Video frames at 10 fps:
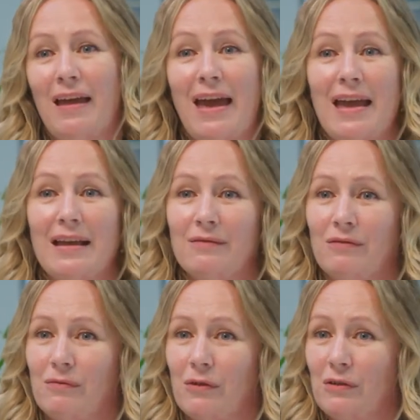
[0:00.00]
they
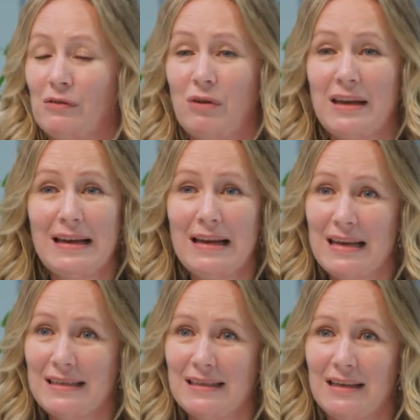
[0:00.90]
really
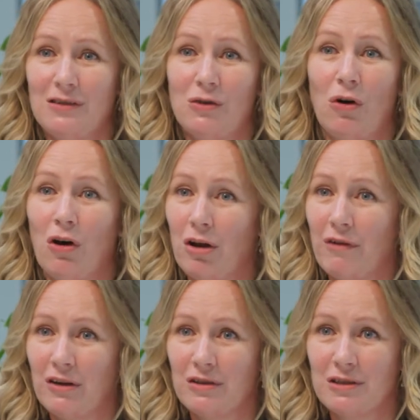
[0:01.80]
listened to all
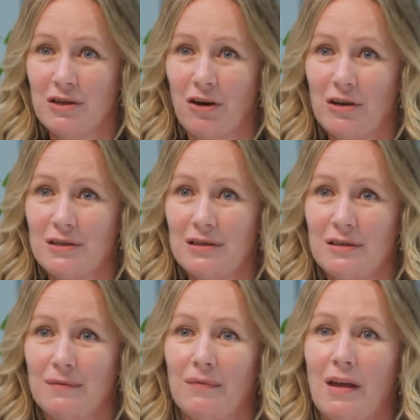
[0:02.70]
of our
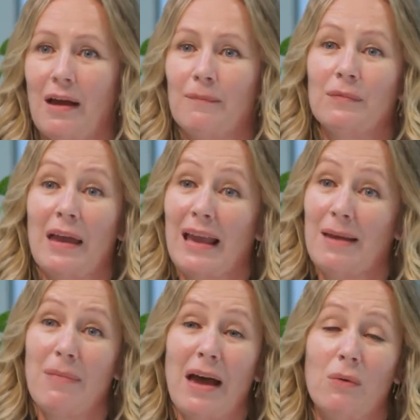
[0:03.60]
concerns um, and
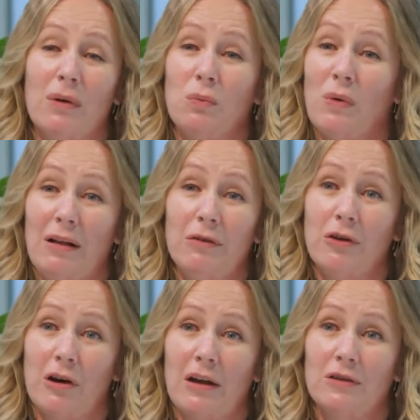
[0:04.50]
came back with well
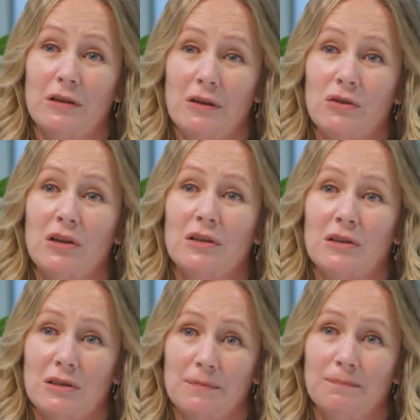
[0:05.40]
thought out solutions.